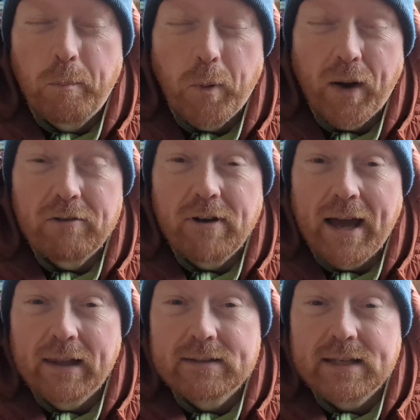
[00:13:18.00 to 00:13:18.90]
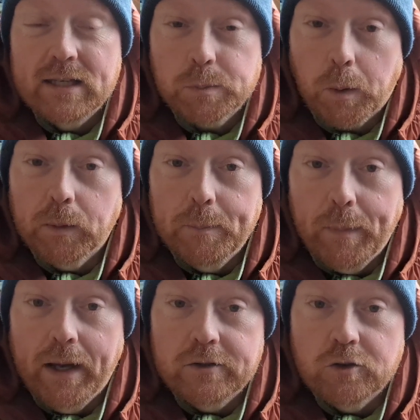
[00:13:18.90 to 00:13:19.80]
But in reality, it's probably
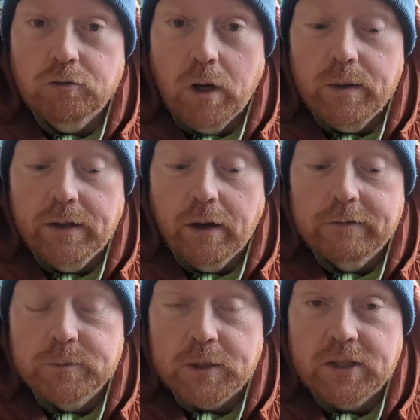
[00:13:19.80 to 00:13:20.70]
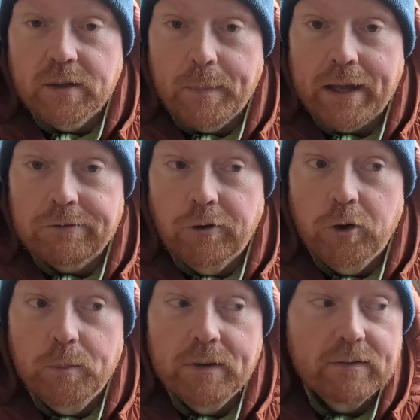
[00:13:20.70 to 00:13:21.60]
better to round it off, especially in the
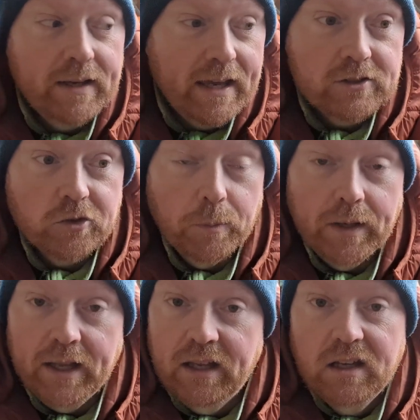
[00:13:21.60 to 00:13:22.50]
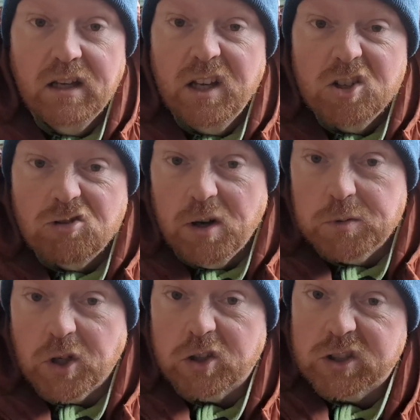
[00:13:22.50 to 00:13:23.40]
bathroom, in case somebody
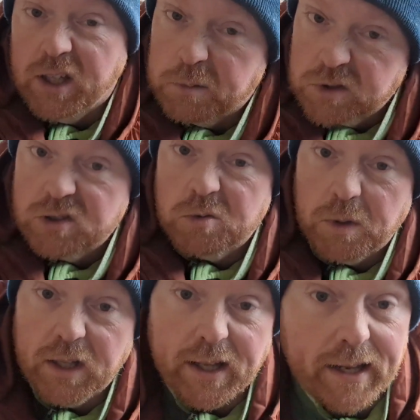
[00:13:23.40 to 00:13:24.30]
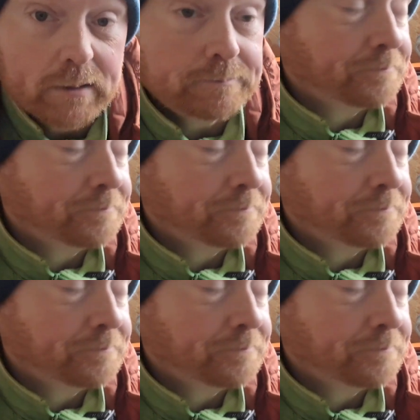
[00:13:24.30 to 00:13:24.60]
trips or slips or something like that.